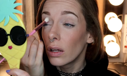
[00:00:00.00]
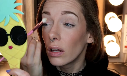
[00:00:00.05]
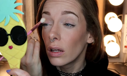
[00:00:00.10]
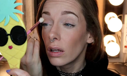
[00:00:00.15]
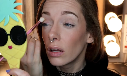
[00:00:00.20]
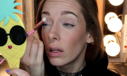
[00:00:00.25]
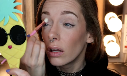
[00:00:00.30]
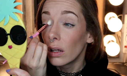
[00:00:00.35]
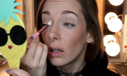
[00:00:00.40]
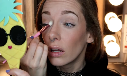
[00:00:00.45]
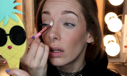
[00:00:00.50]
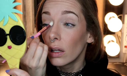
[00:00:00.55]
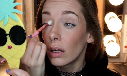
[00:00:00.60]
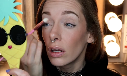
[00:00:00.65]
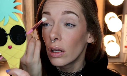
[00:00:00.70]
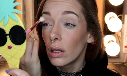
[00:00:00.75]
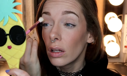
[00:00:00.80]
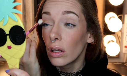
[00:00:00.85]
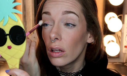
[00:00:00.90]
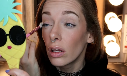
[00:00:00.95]

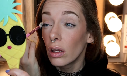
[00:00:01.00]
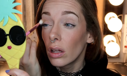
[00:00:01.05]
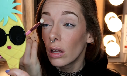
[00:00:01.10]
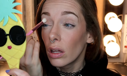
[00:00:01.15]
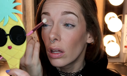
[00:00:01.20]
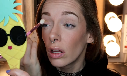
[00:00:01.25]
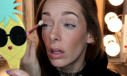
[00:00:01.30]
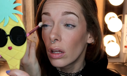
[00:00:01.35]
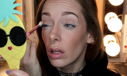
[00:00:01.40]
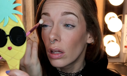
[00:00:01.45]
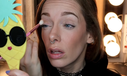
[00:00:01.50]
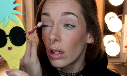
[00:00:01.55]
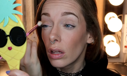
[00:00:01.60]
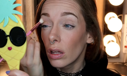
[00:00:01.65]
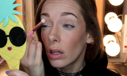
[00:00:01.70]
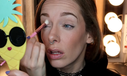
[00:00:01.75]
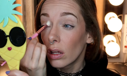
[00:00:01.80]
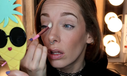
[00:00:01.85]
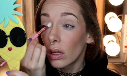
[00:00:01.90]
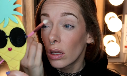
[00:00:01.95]

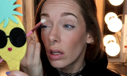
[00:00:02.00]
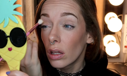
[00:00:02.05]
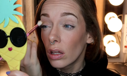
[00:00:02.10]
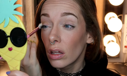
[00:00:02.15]
[no speech]